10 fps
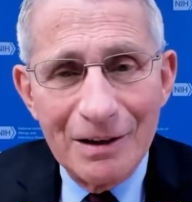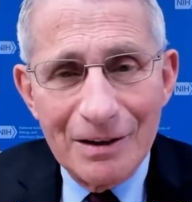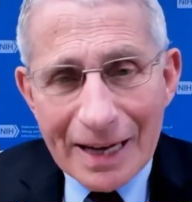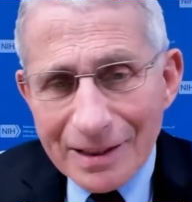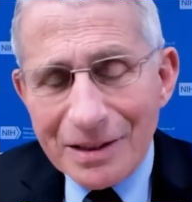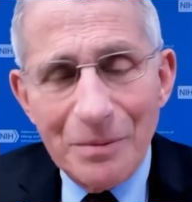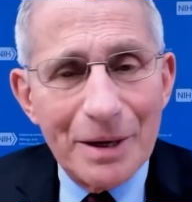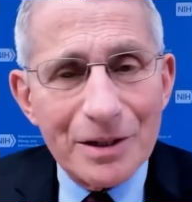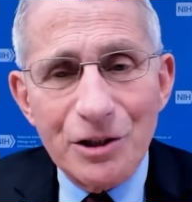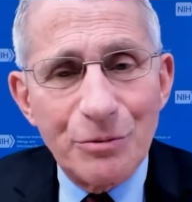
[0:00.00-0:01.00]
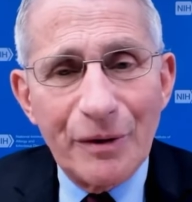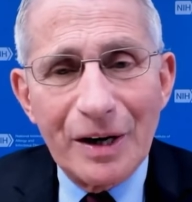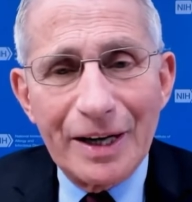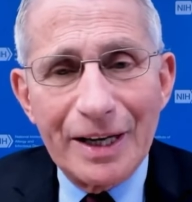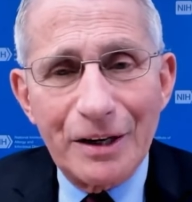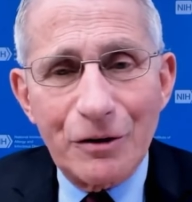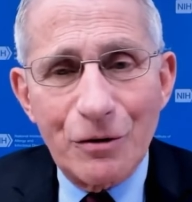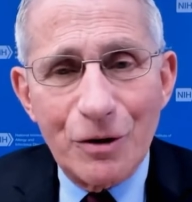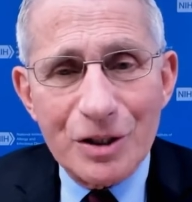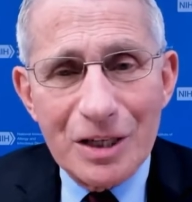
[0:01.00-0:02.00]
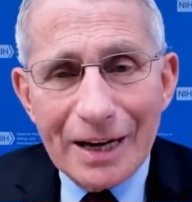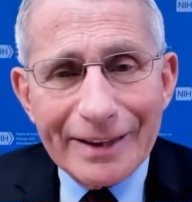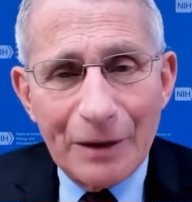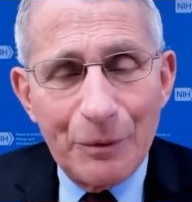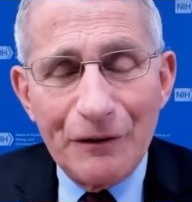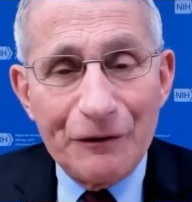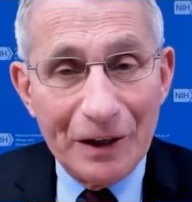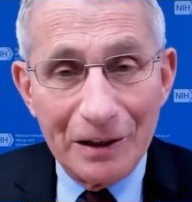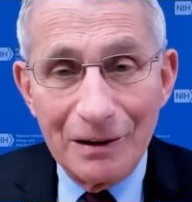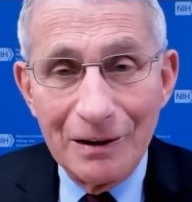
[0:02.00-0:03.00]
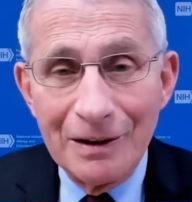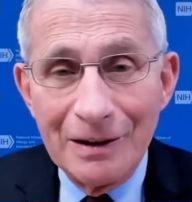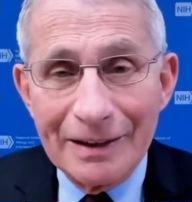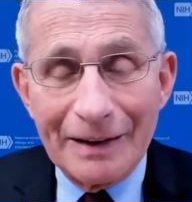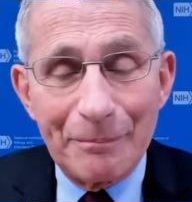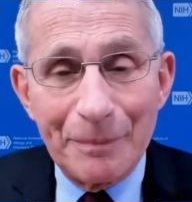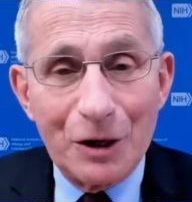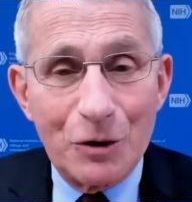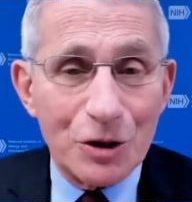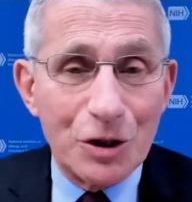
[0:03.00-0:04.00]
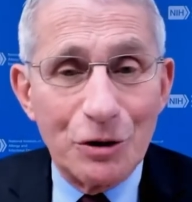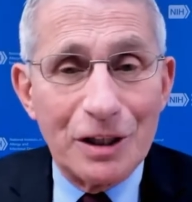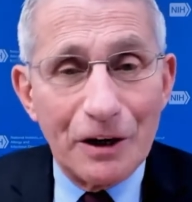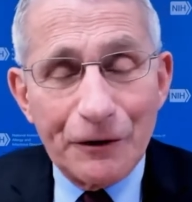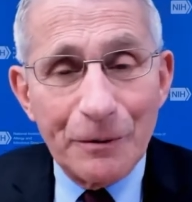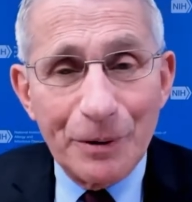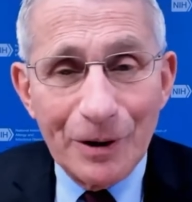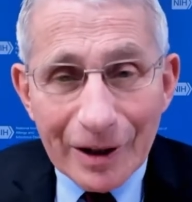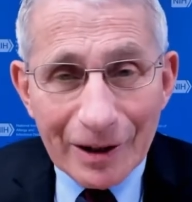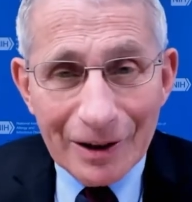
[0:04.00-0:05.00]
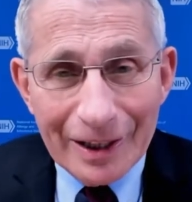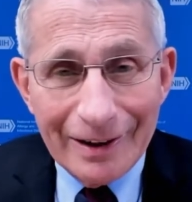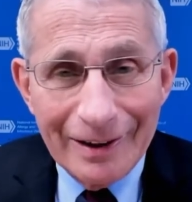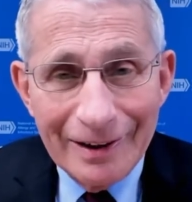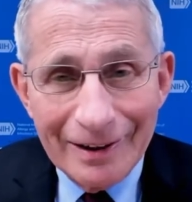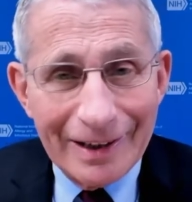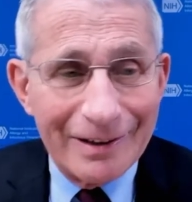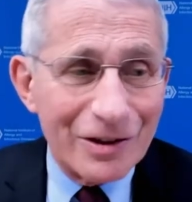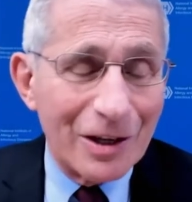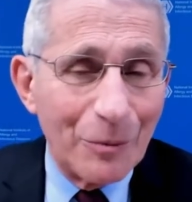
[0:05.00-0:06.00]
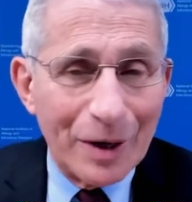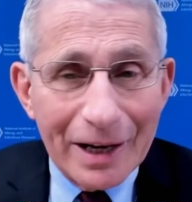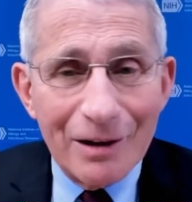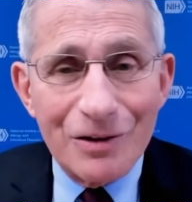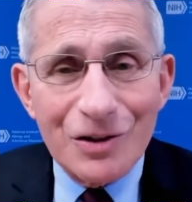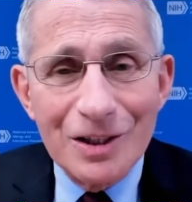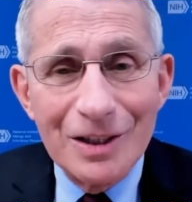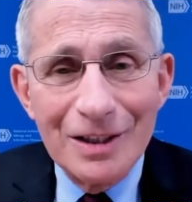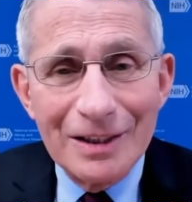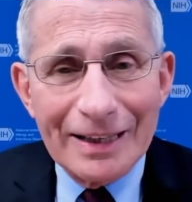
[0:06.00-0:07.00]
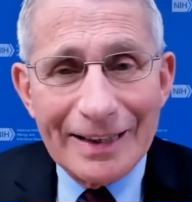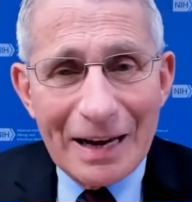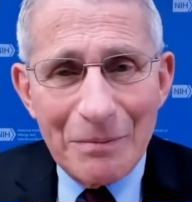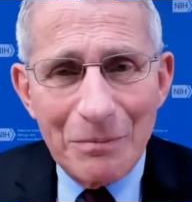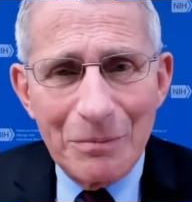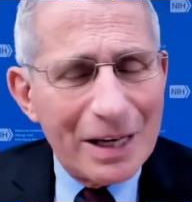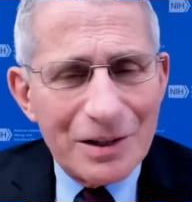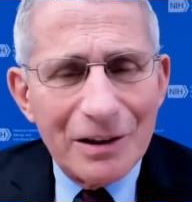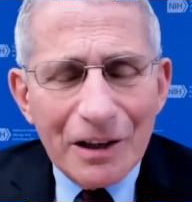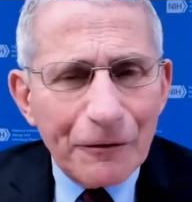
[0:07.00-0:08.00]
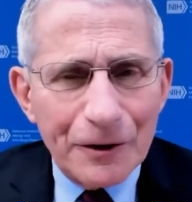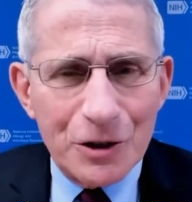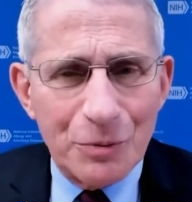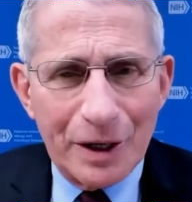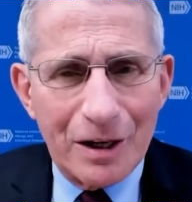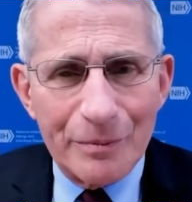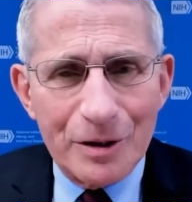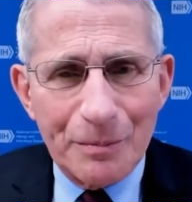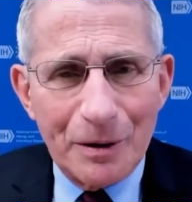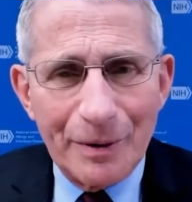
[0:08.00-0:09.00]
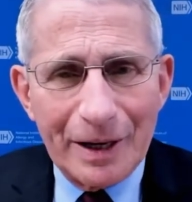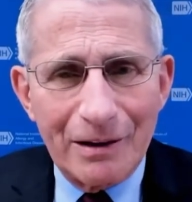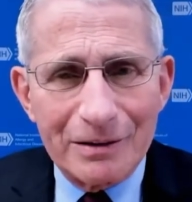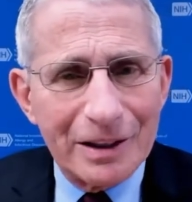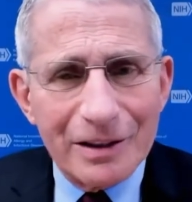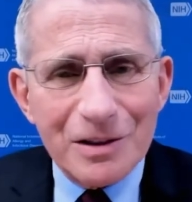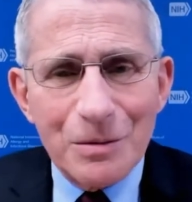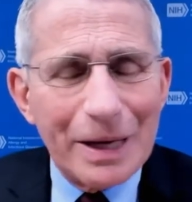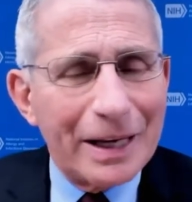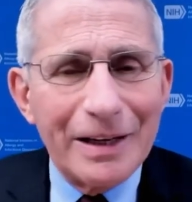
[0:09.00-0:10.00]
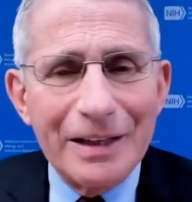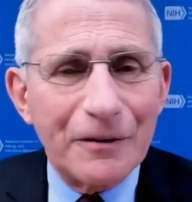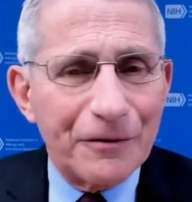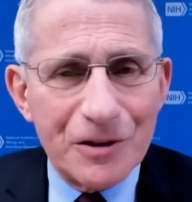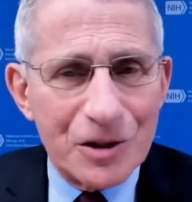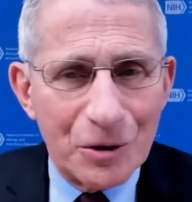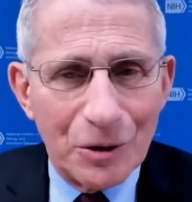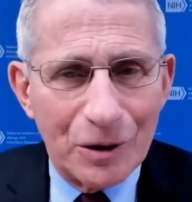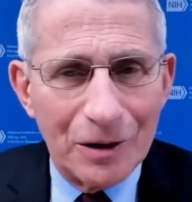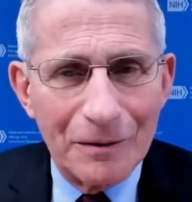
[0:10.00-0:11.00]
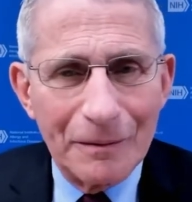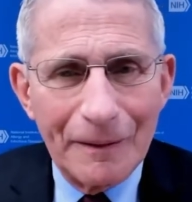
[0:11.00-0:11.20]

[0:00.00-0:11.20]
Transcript: That's the message we've got to get across. Not that we feel that because you're different politically than someone else, that makes a difference when it comes to public health. It doesn't make any difference at all.